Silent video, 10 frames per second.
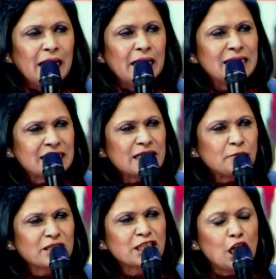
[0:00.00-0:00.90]
Yes, it
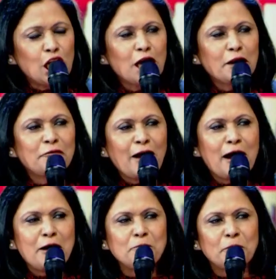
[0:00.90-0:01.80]
was a lot of
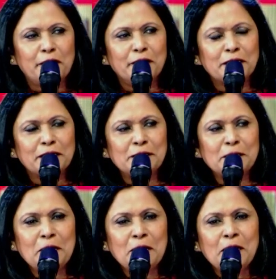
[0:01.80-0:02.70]
hard work
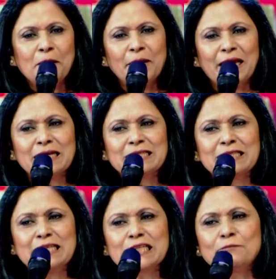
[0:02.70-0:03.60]
because
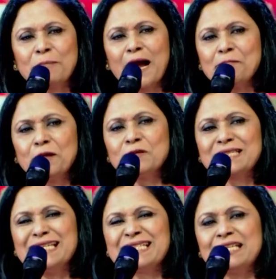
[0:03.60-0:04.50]
this Bible was
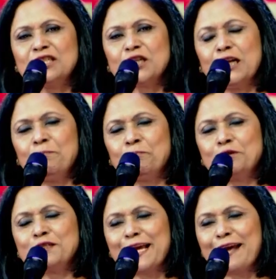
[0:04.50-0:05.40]
essentially
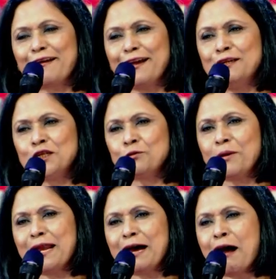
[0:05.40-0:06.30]
put together in two
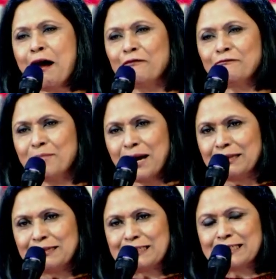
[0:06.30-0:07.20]
and a half
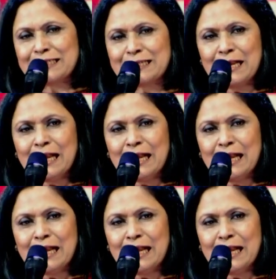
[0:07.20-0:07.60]
months.